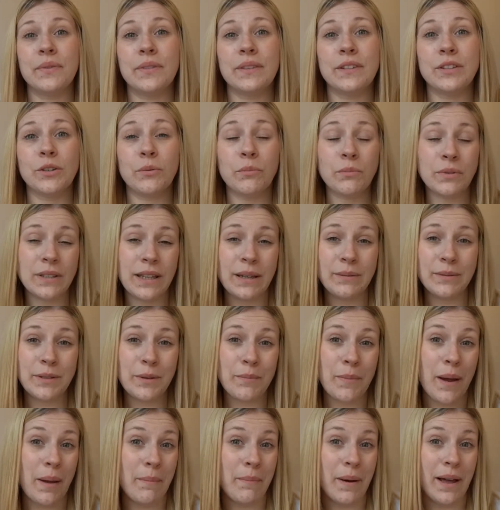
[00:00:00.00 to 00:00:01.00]
Sometimes
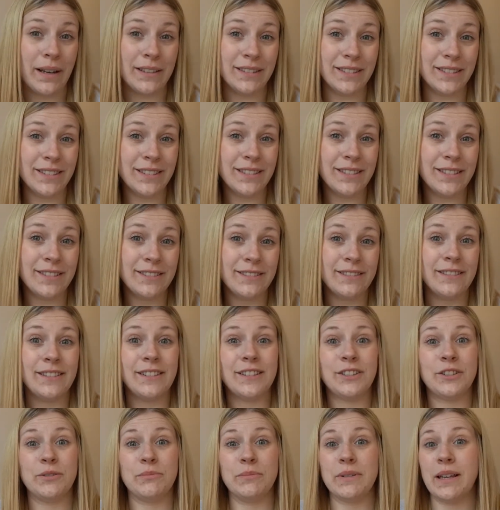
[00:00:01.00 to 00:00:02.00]
it might balance,
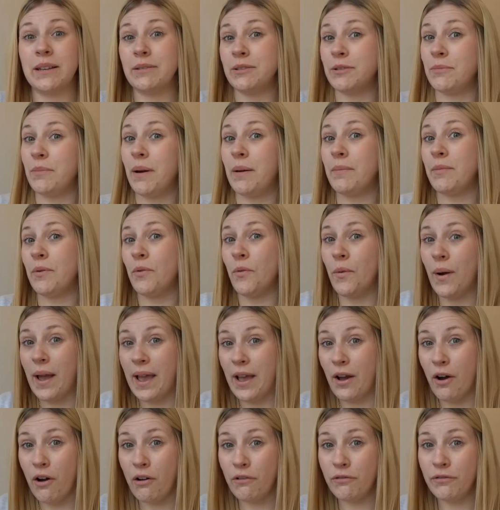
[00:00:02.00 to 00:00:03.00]
sometimes it might be
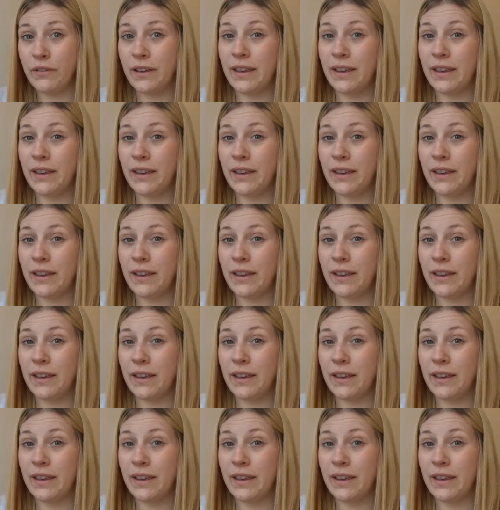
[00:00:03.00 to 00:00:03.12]
way off.